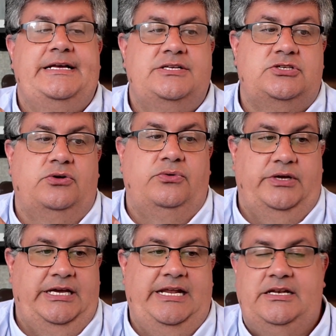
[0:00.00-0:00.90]
So
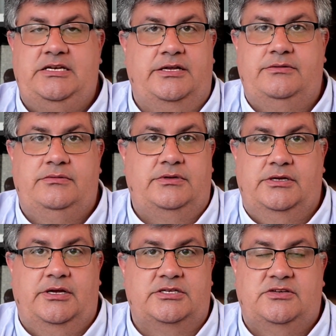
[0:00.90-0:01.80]
it had done
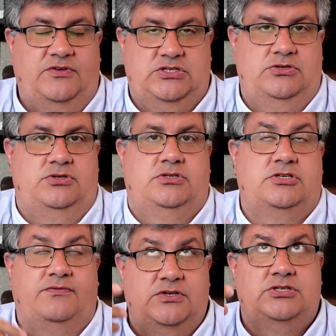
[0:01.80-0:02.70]
a
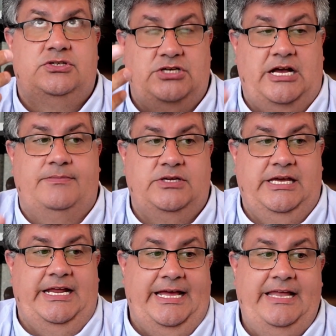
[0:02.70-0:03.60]
sufficient job to
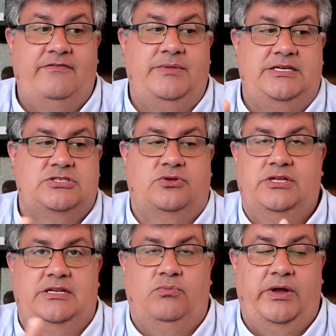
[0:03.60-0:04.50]
get ahead of me, so
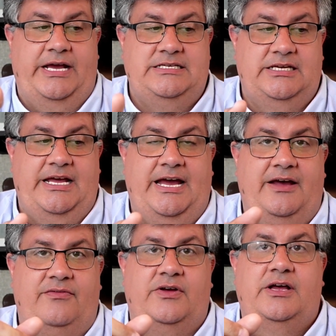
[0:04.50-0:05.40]
that when I did
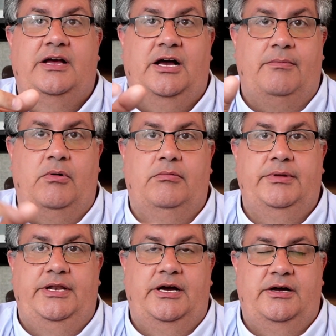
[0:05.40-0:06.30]
have a
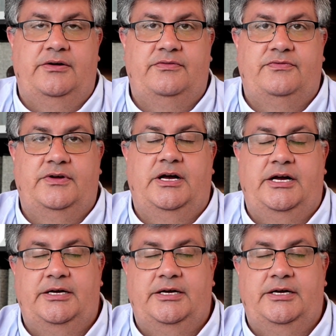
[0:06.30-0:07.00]
moment of